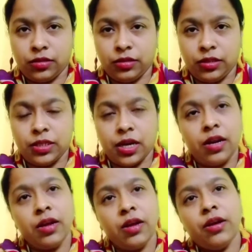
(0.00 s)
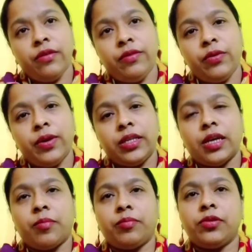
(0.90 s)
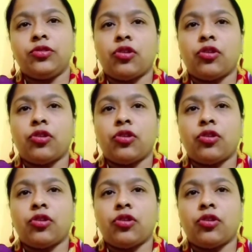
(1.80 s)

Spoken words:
these are few examples